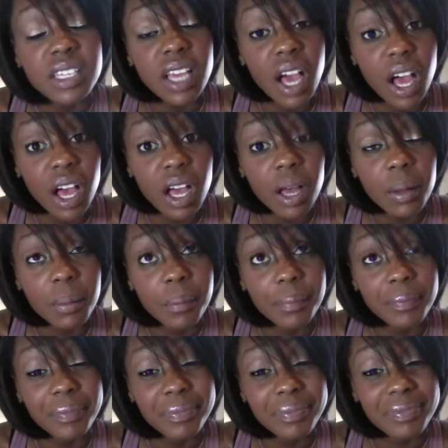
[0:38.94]

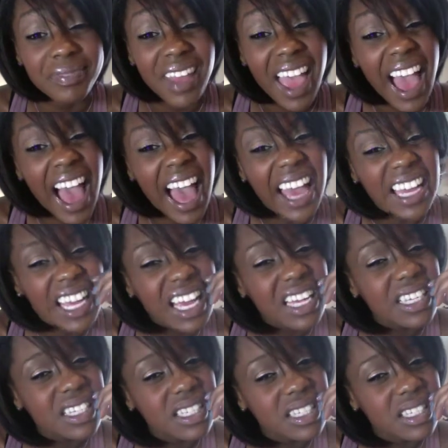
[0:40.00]
I
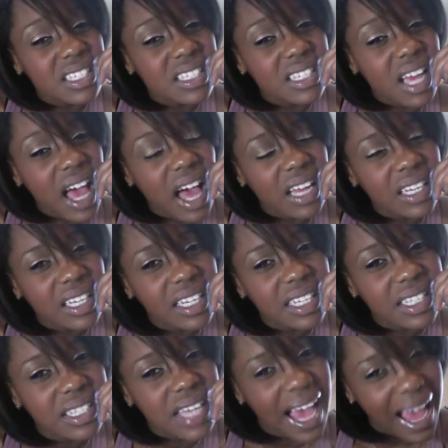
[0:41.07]
guess I'll
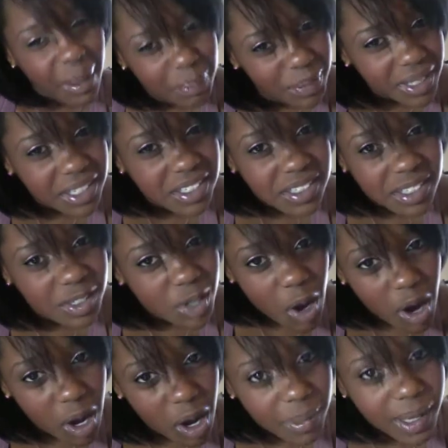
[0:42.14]
need topics to
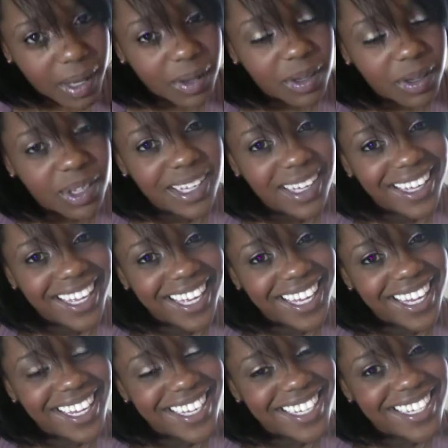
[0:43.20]
talk about,
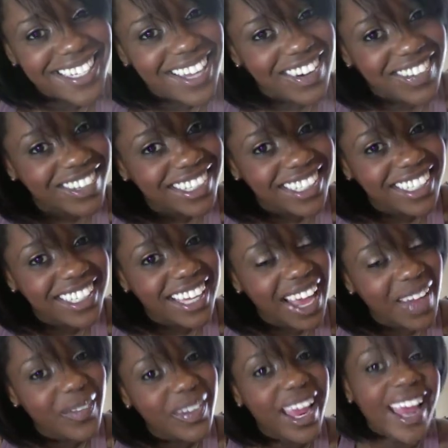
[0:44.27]
because I
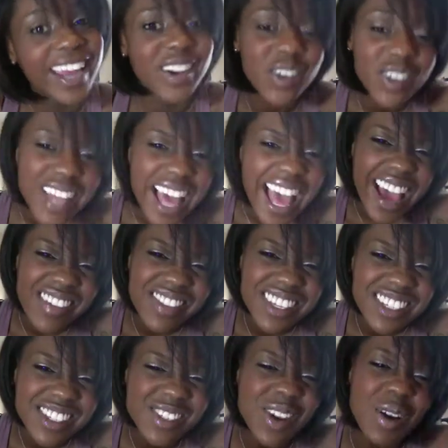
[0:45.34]
know I have
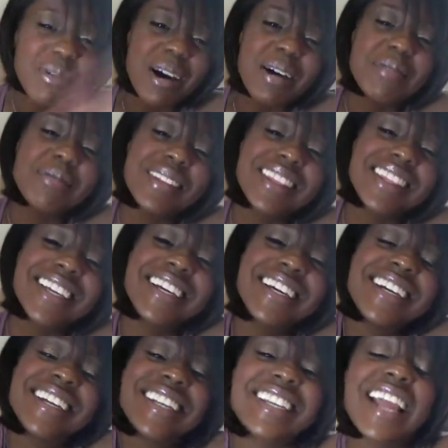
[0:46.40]
things to talk about, but
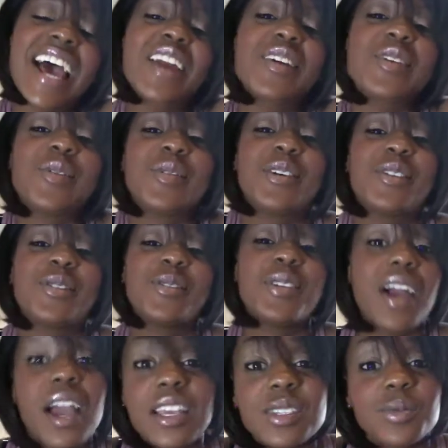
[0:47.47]
then I don't know what you
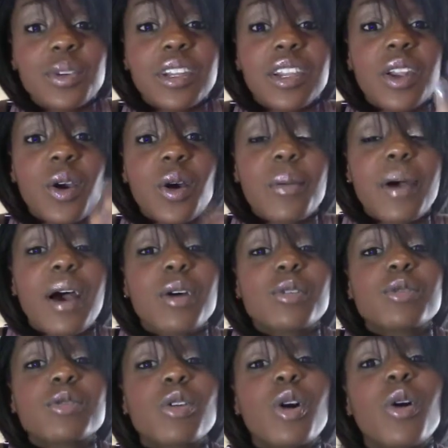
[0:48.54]
guys want to know about.
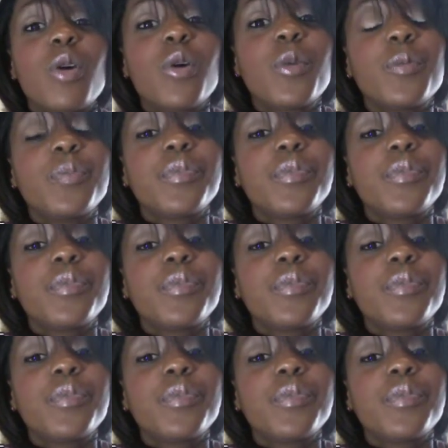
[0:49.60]
So,